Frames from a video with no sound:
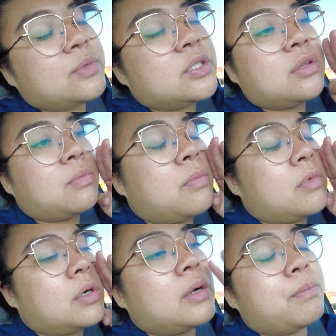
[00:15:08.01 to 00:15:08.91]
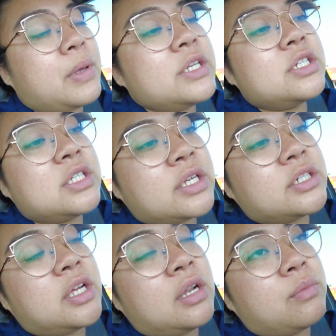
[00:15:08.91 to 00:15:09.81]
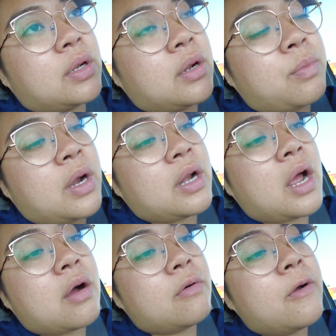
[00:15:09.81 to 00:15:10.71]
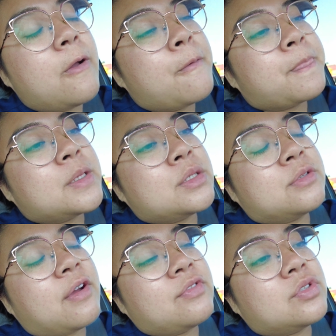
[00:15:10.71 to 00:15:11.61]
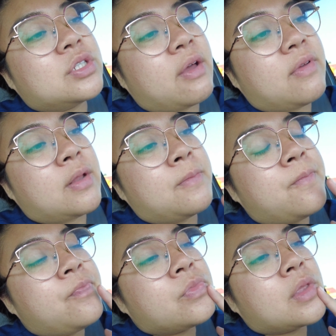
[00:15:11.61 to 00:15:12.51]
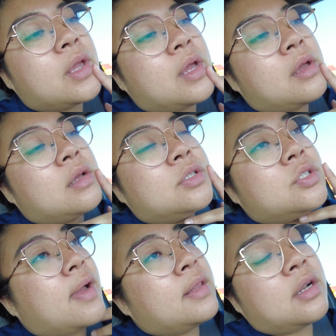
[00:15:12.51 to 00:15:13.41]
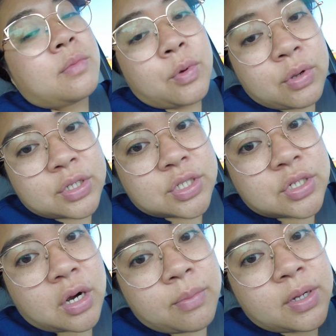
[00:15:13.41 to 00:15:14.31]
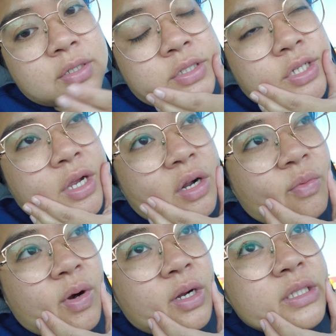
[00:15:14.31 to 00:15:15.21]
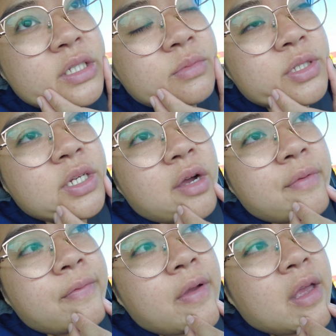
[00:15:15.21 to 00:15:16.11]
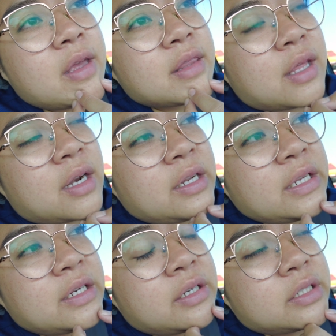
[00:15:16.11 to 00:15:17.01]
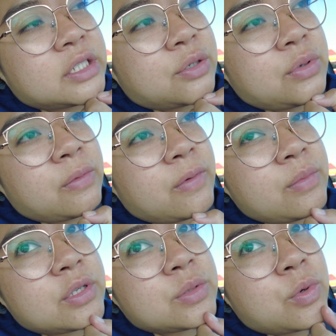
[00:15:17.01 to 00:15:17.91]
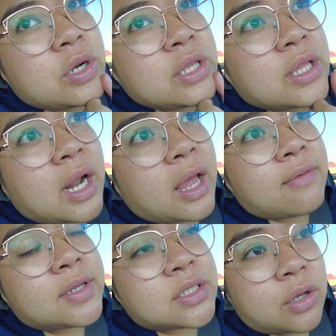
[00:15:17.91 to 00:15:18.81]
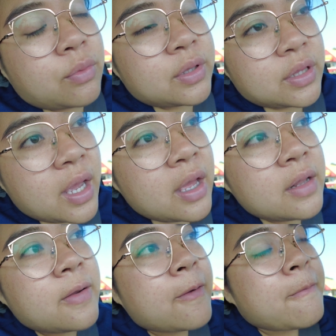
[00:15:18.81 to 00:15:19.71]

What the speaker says: So the patient is actually getting picked up right now. So it's 5:07. And so I ended up going to Starbucks to kind of work on some stuff that I needed to deal with from this morning that I haven't dealt with yet.